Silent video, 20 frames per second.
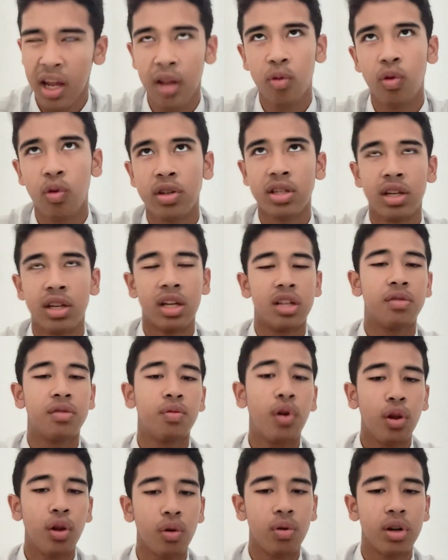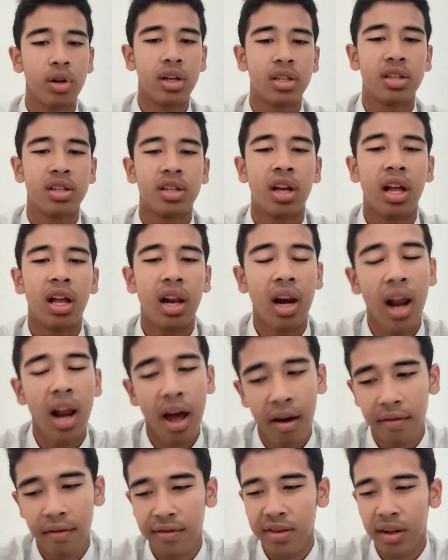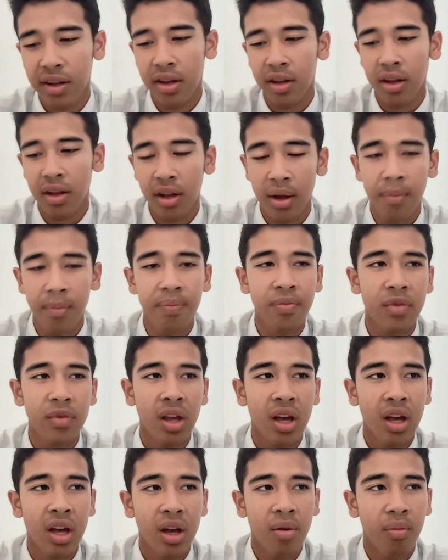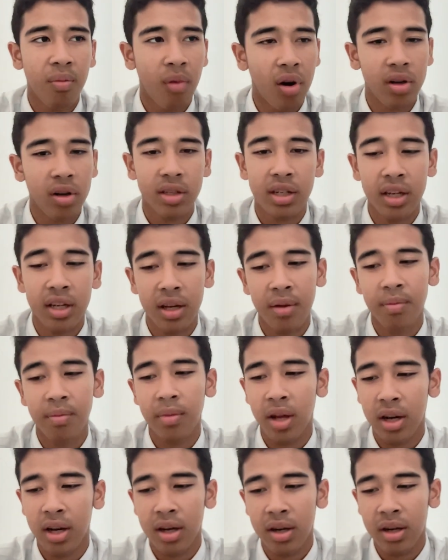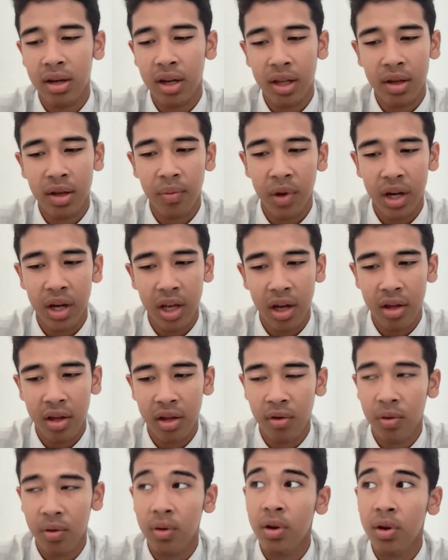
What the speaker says: wasn't his followers laughed at him, mocked him, and did many other